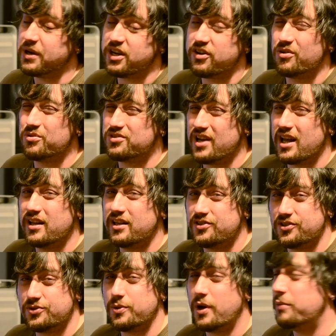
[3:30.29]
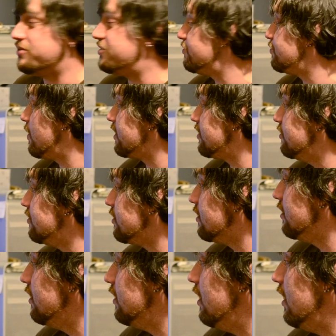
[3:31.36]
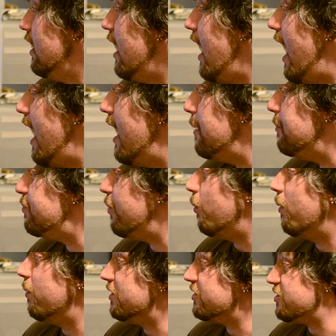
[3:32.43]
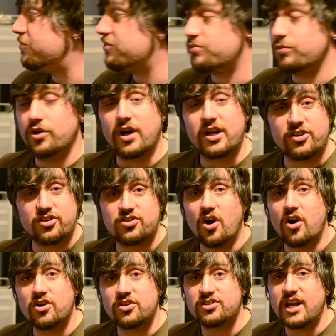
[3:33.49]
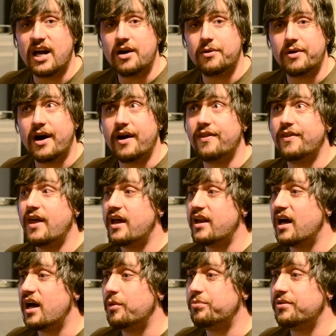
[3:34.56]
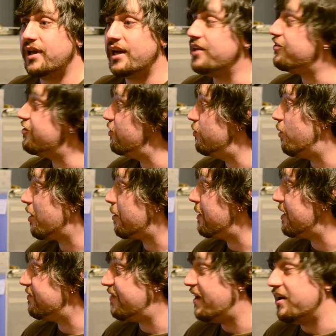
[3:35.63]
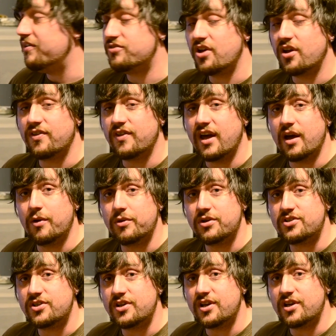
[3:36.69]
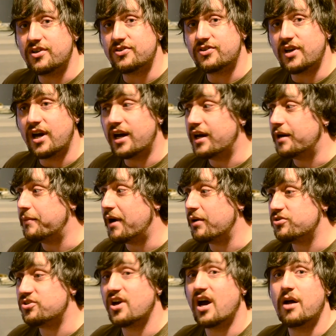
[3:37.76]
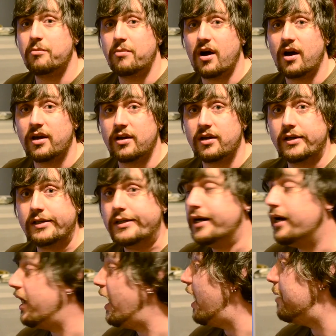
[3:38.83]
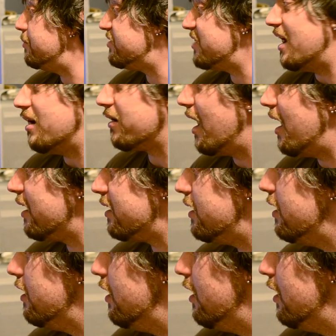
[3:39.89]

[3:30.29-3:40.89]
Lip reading: pick your own set list as well, which is quite good. But what we'll do is we'll look at the songs now, and then I'll play through one of my faves on there, which is Outshine by Soundgarden,